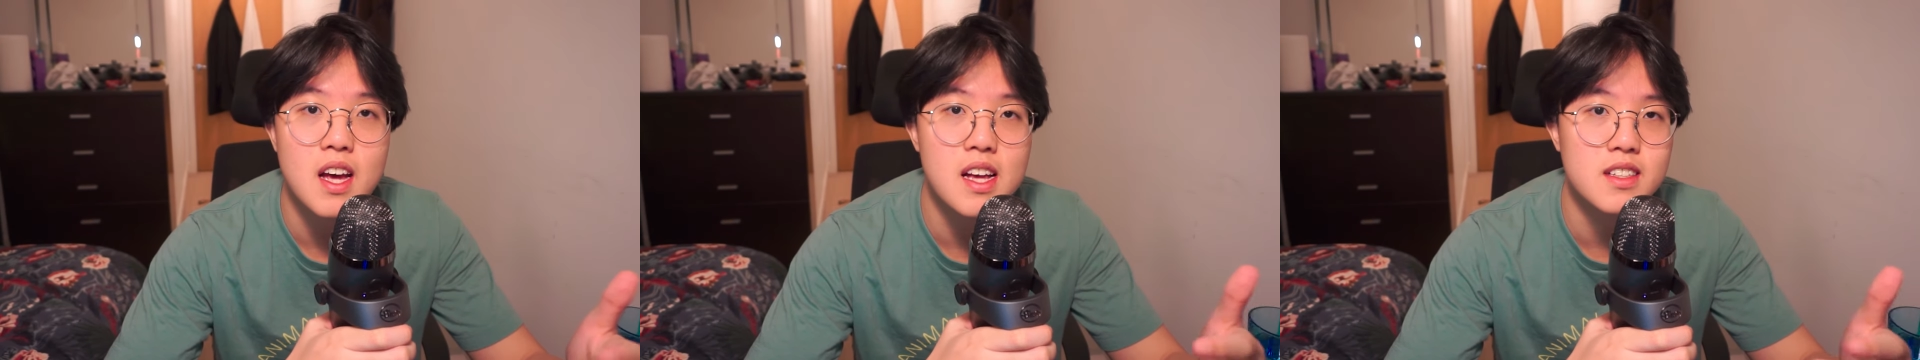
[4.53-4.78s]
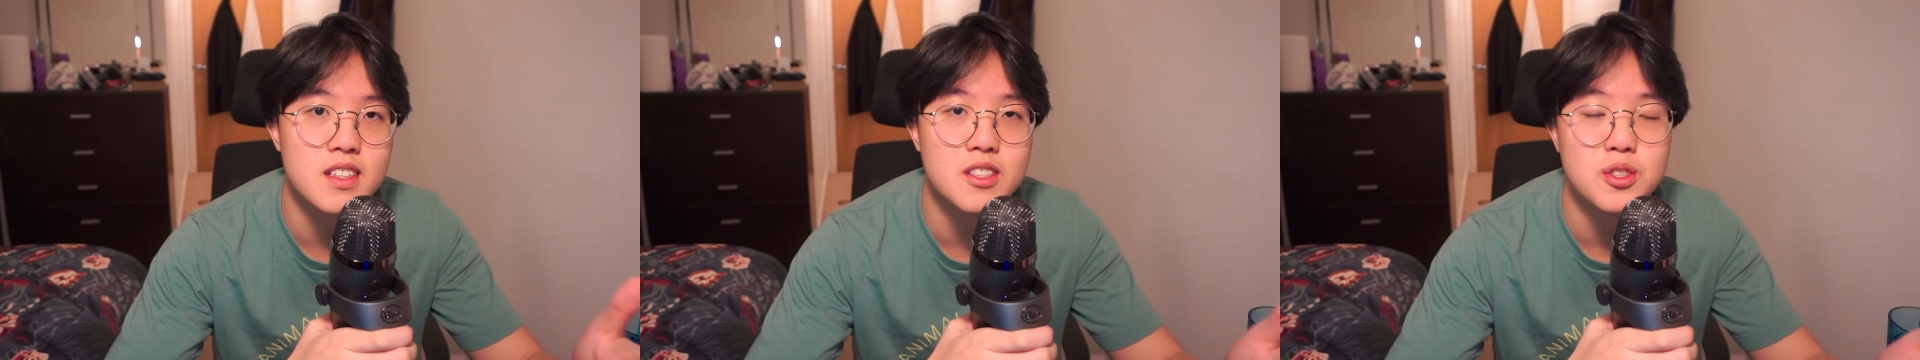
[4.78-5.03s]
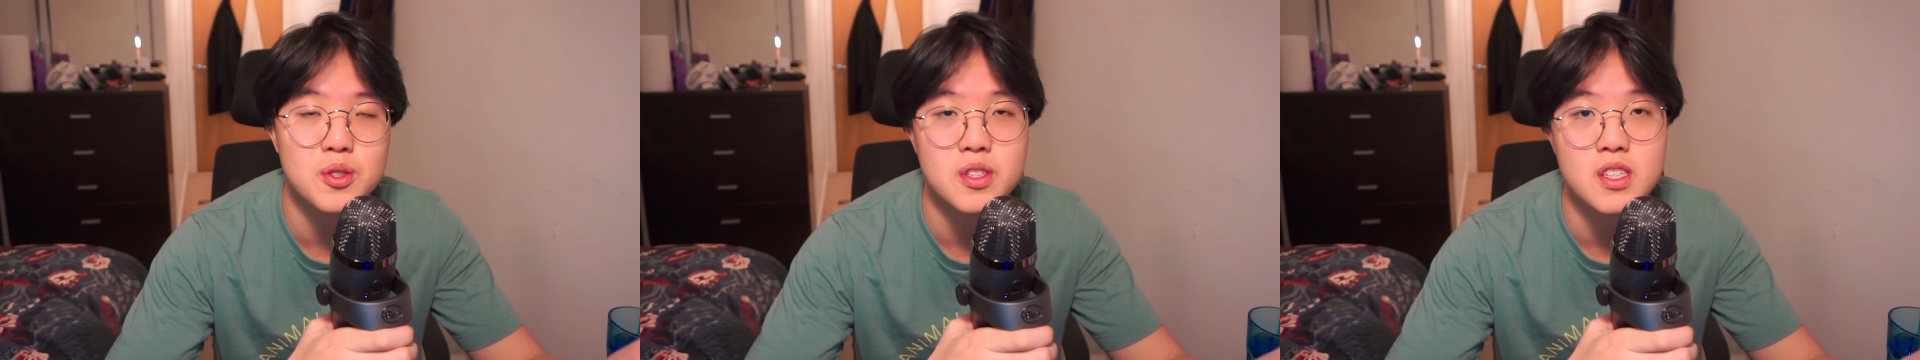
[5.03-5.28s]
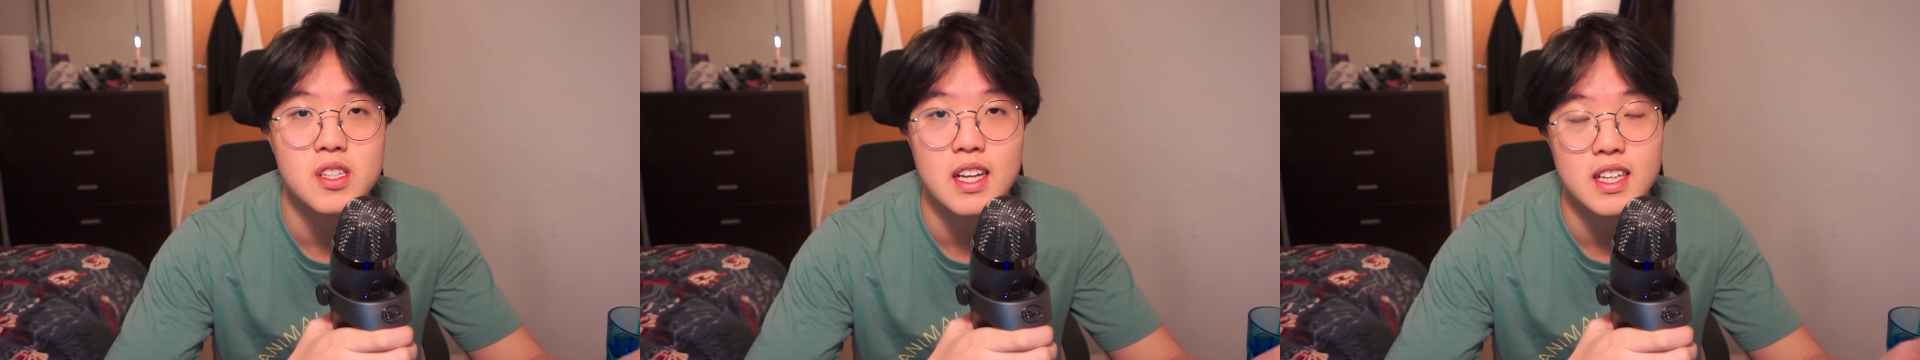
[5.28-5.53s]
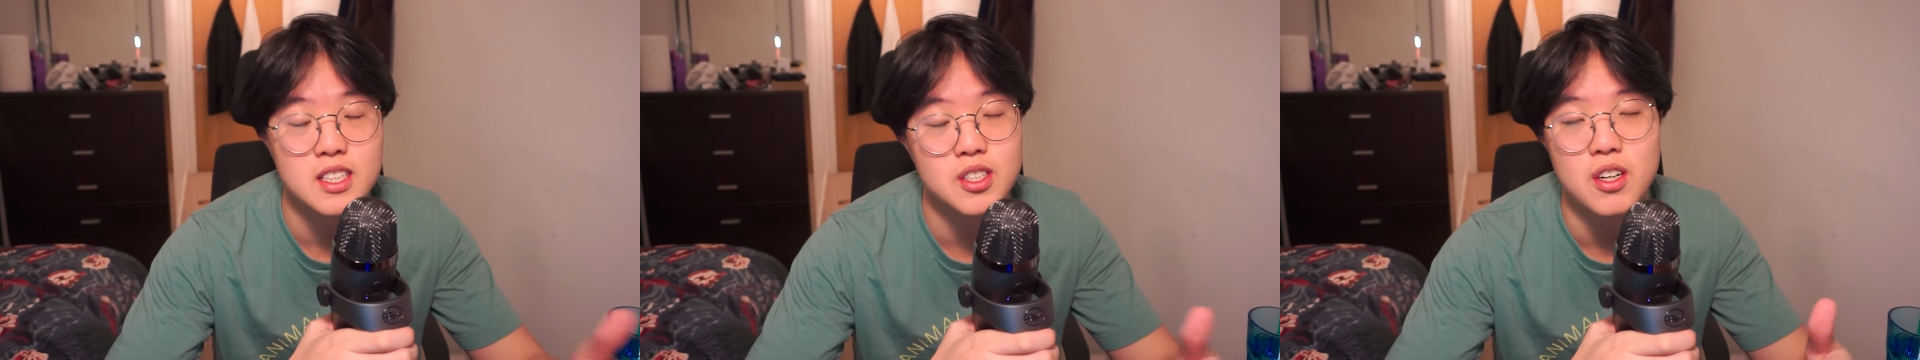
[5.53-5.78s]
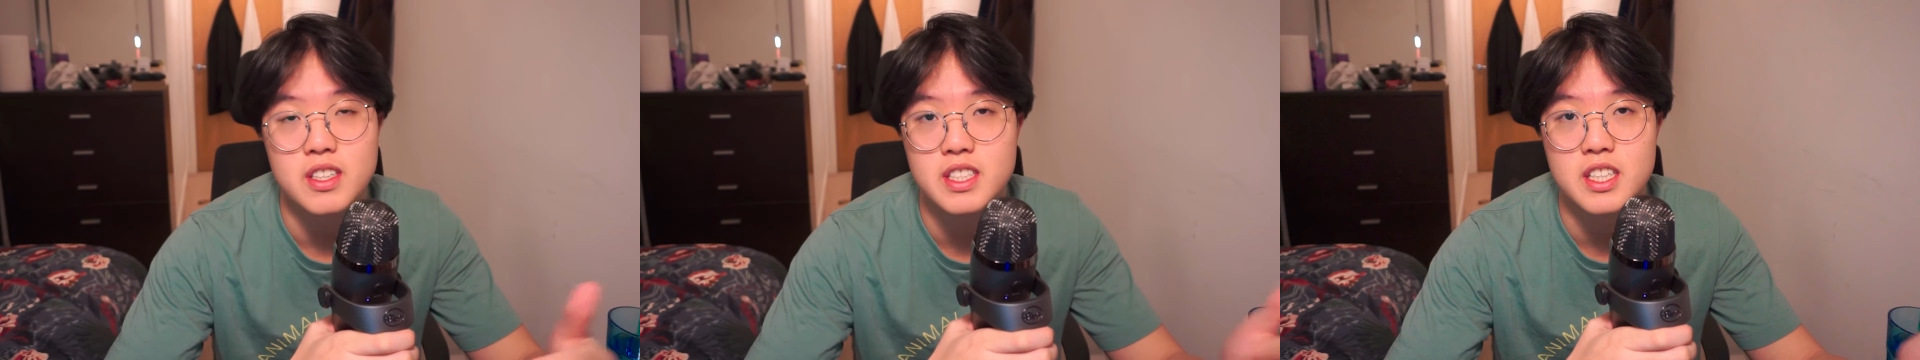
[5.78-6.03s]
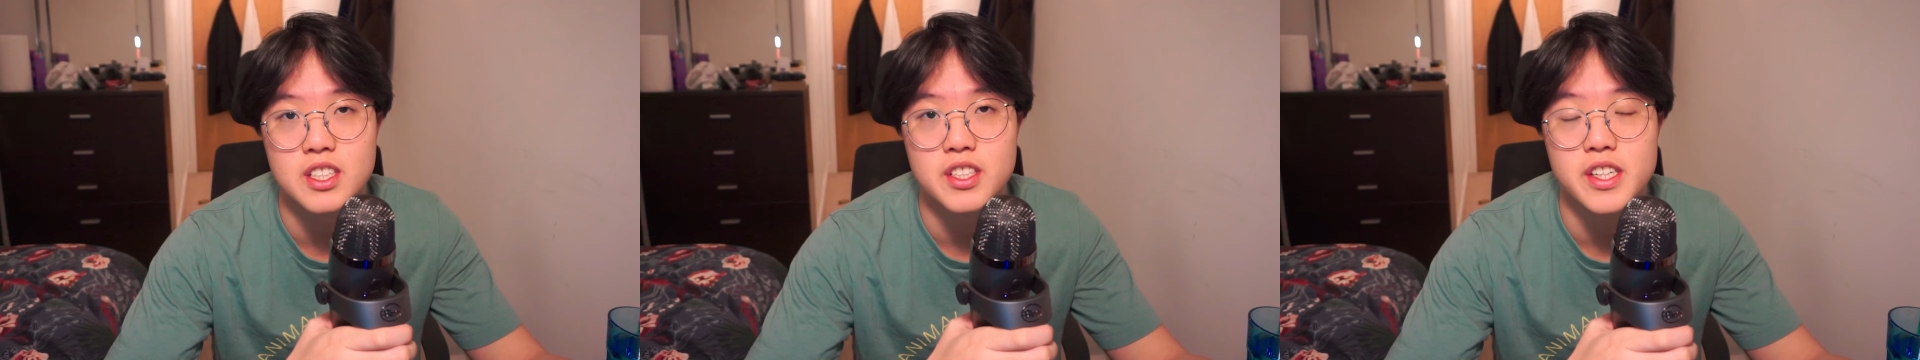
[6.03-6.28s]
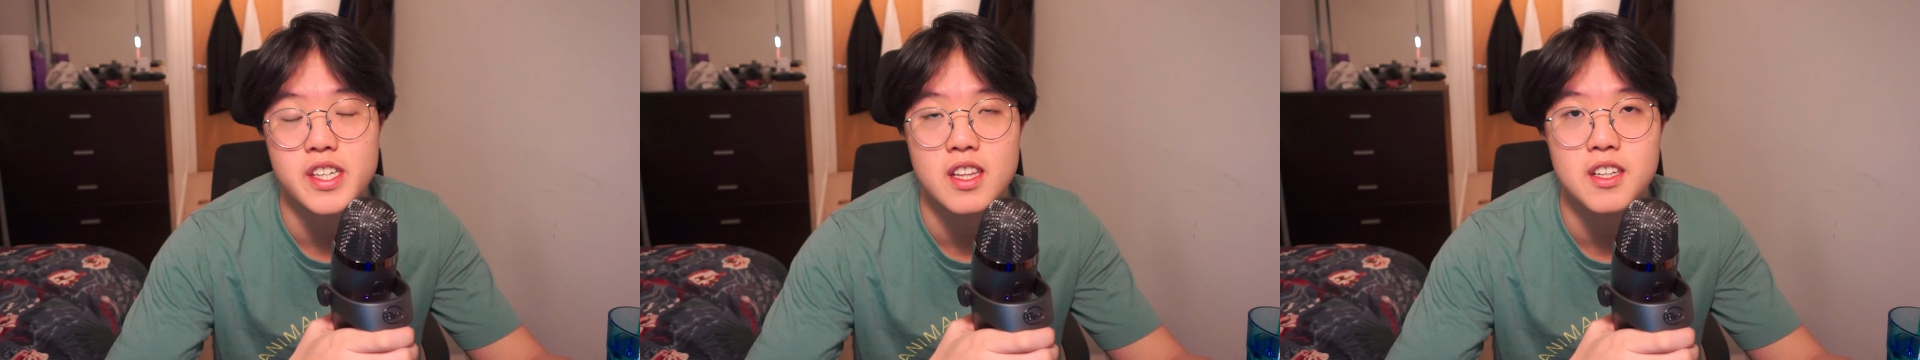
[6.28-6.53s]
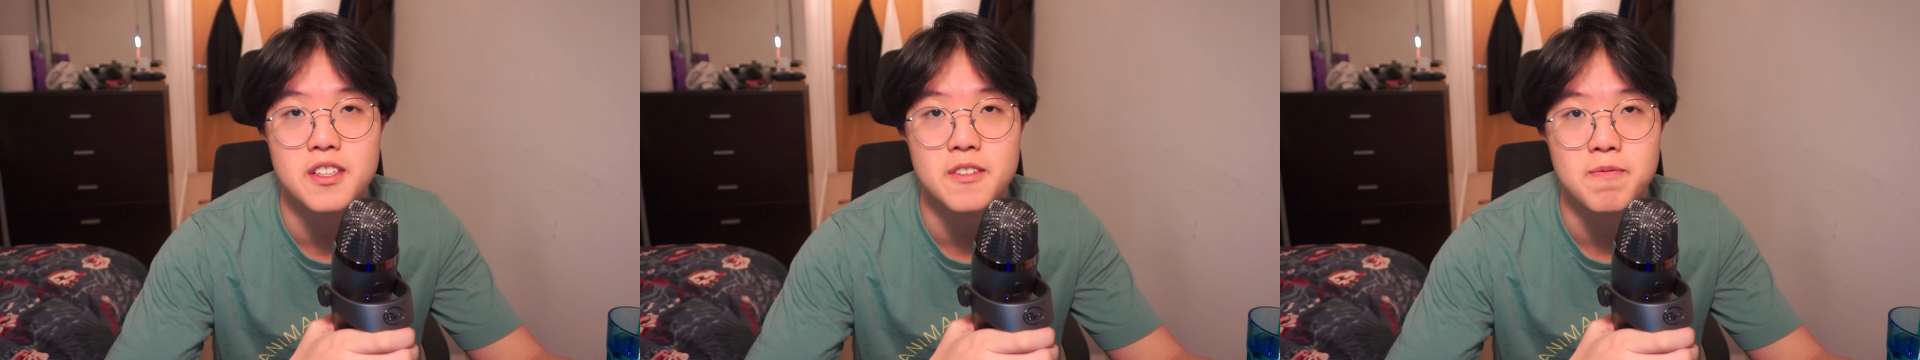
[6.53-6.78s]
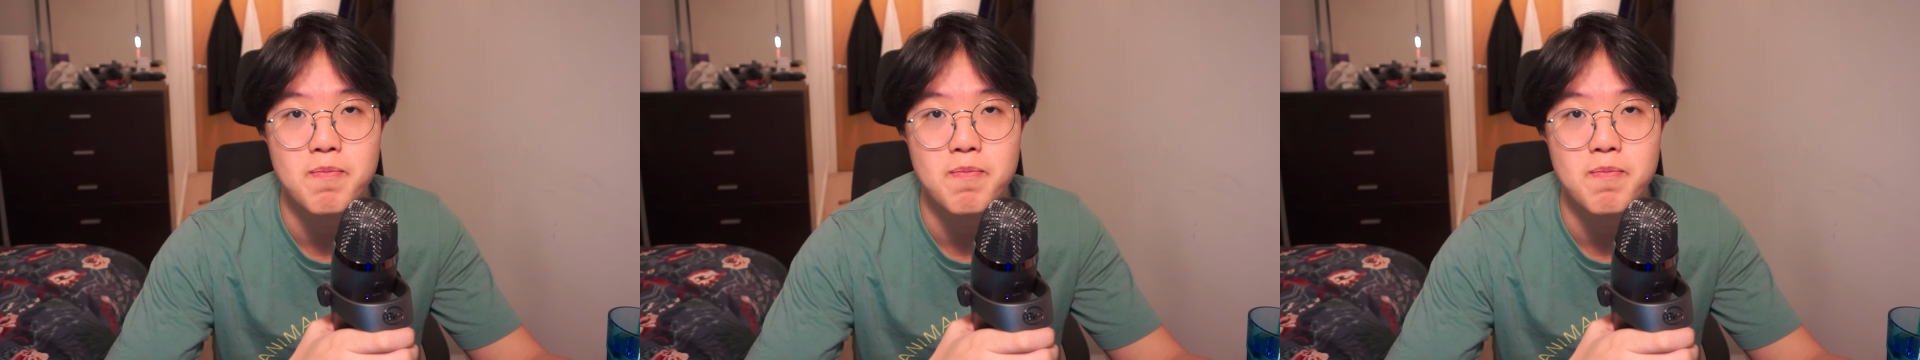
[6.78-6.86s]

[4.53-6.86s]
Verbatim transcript: as a junior electronics engineer in London.